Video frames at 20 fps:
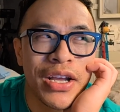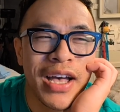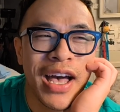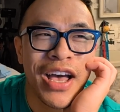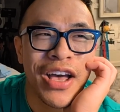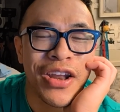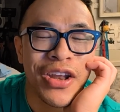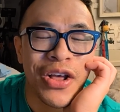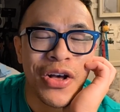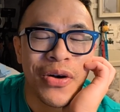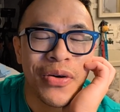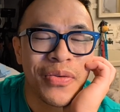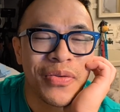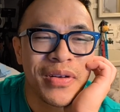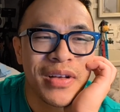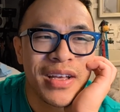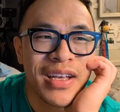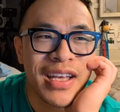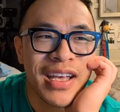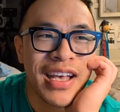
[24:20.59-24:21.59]
I don't know.
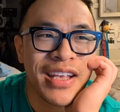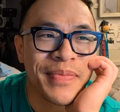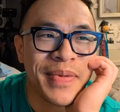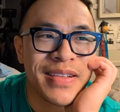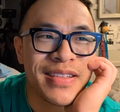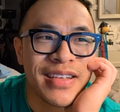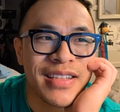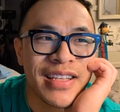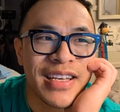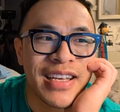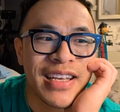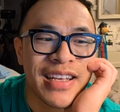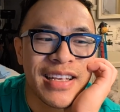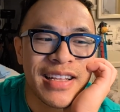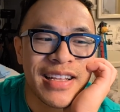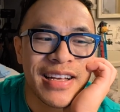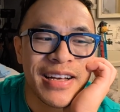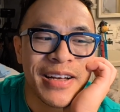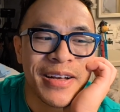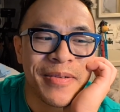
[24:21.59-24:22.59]
It's basically
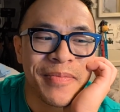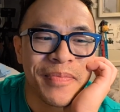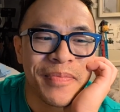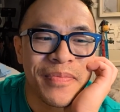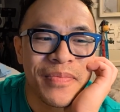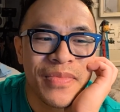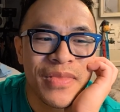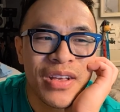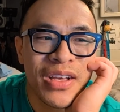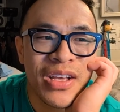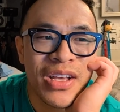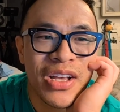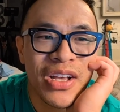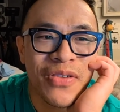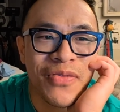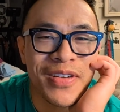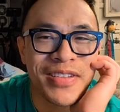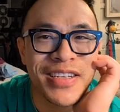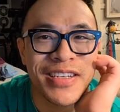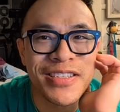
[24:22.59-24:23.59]

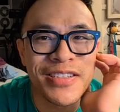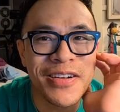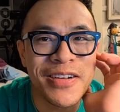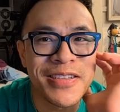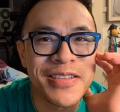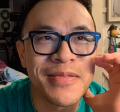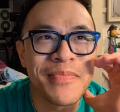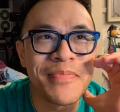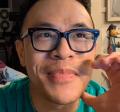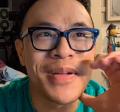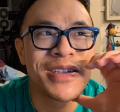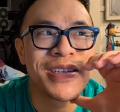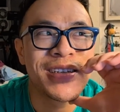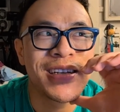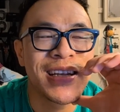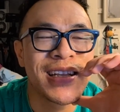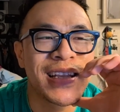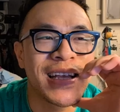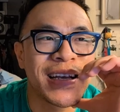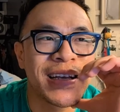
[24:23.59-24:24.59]
once I started
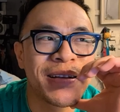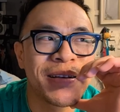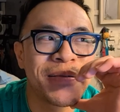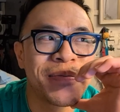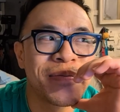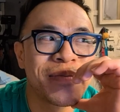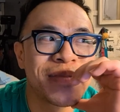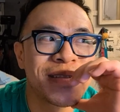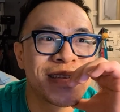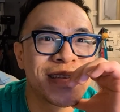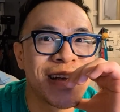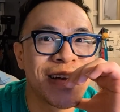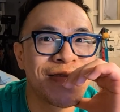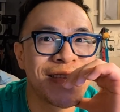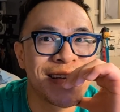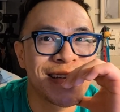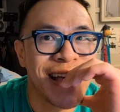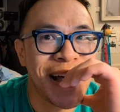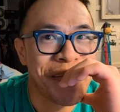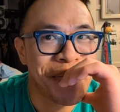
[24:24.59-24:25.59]
mentioning like stuff
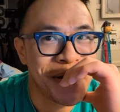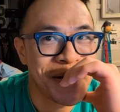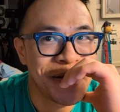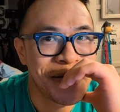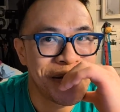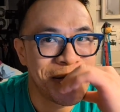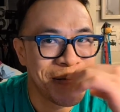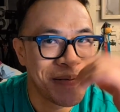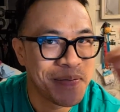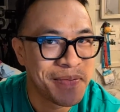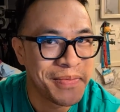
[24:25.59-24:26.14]
that's happened